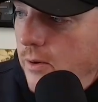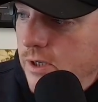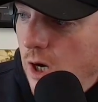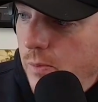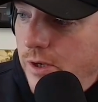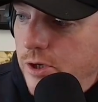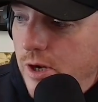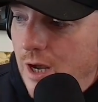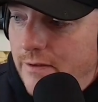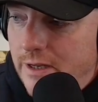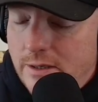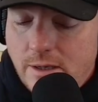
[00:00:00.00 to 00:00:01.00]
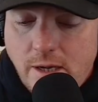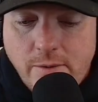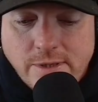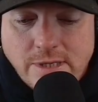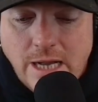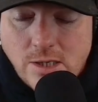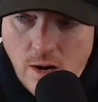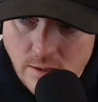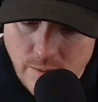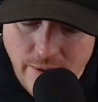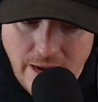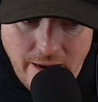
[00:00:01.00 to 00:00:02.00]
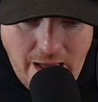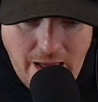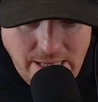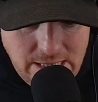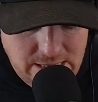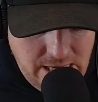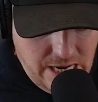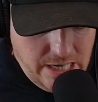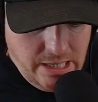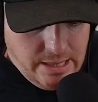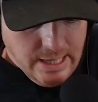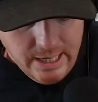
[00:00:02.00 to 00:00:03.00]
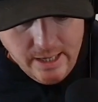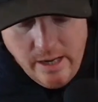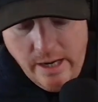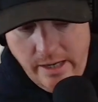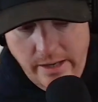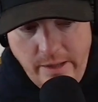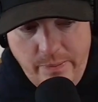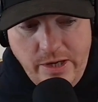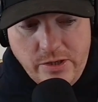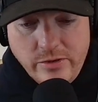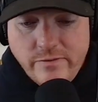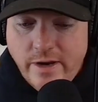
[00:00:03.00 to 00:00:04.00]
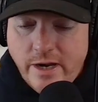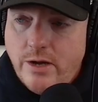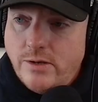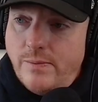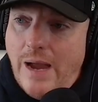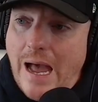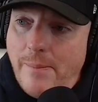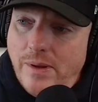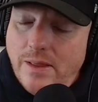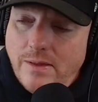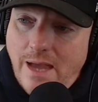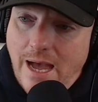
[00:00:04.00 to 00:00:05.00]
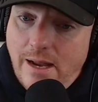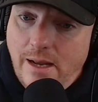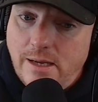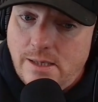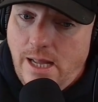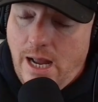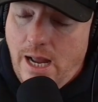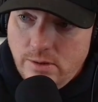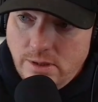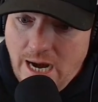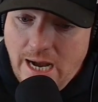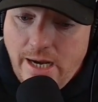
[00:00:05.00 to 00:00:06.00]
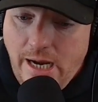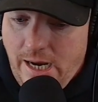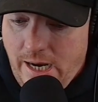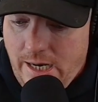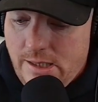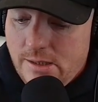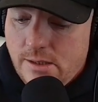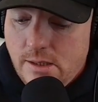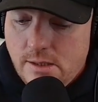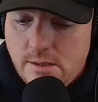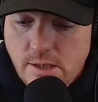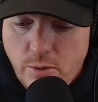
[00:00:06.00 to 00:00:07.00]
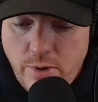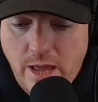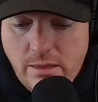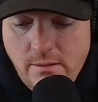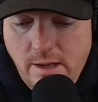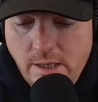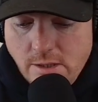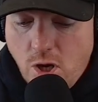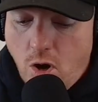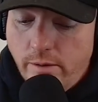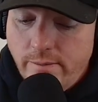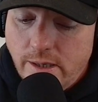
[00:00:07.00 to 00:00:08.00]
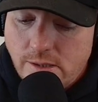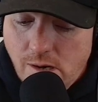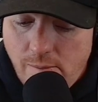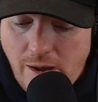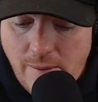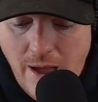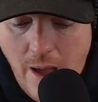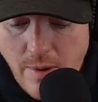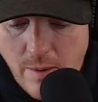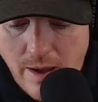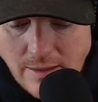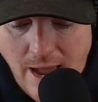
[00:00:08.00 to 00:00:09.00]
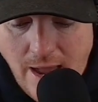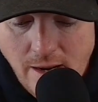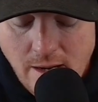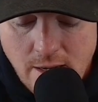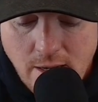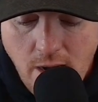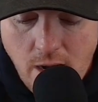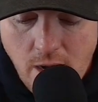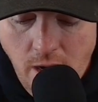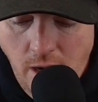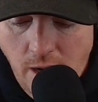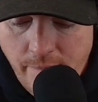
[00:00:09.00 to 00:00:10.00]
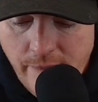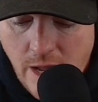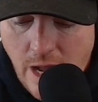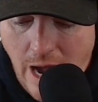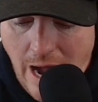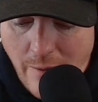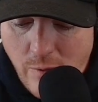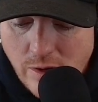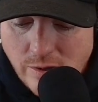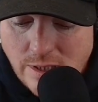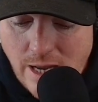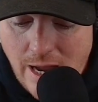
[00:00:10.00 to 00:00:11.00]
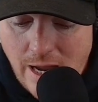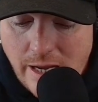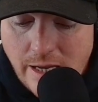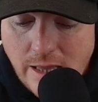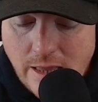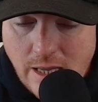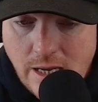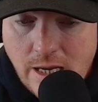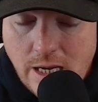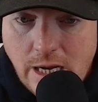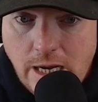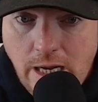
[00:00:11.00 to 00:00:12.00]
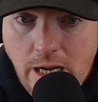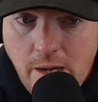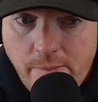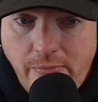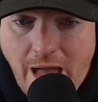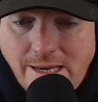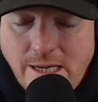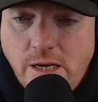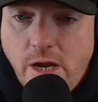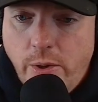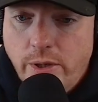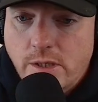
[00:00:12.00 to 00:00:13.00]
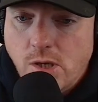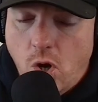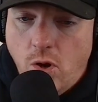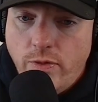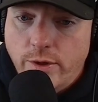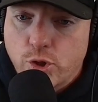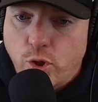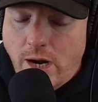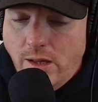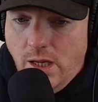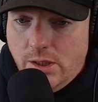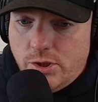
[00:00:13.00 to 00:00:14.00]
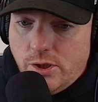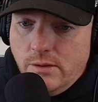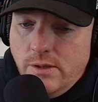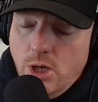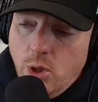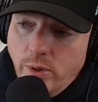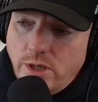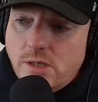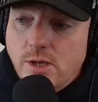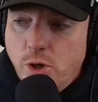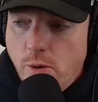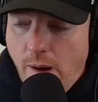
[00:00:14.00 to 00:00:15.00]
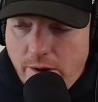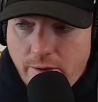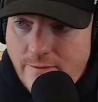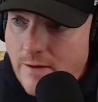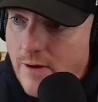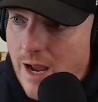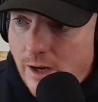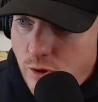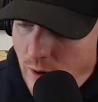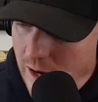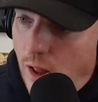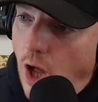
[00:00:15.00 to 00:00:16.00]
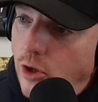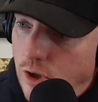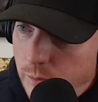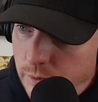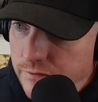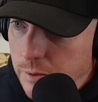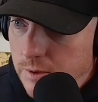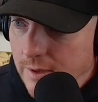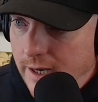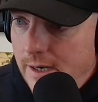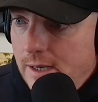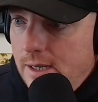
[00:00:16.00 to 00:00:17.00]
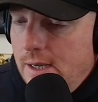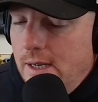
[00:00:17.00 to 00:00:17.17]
There was no mention of it. It was not talked about. I didn't see anything in any of the pictures, videos. I'm happy that that has now died a slow death. It is gone. So I'm, I'm happy about that. Um, I will say the um, I did notice on the Trail Hunter, which is the new model. They've never had a Trail Hunter before, right?